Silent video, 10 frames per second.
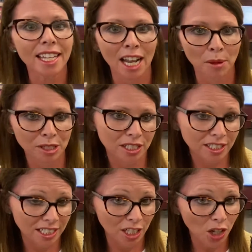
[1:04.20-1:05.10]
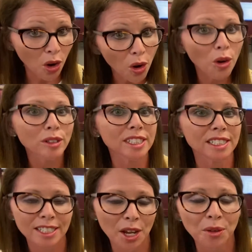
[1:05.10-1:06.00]
and how much it's going to cost.
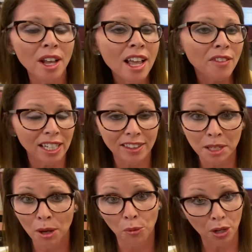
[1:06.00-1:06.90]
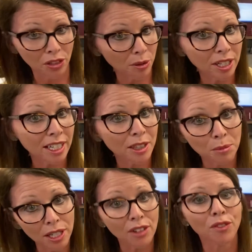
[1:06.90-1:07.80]
And so they had to think about where they were going to get the
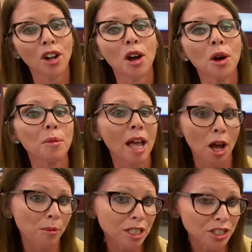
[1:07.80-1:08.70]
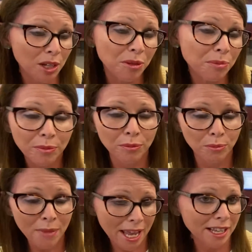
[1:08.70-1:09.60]
money from, how much they would
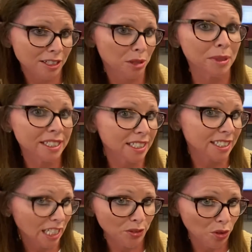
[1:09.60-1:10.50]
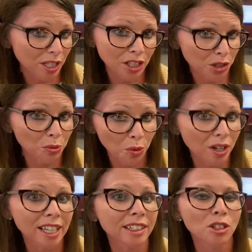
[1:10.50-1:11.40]
make to be successful in year
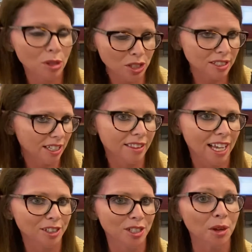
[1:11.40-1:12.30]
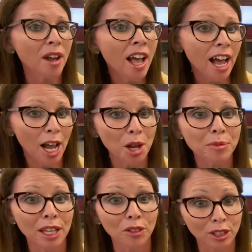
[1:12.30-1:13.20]
one, questions like that. So I
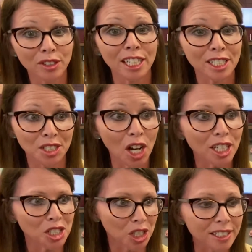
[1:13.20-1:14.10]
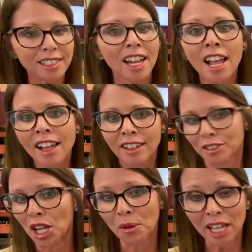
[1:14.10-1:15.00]
hope they learned that it's not just
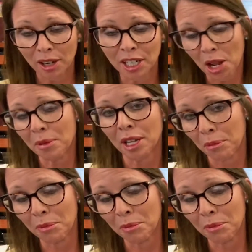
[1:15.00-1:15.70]
going out and opening up a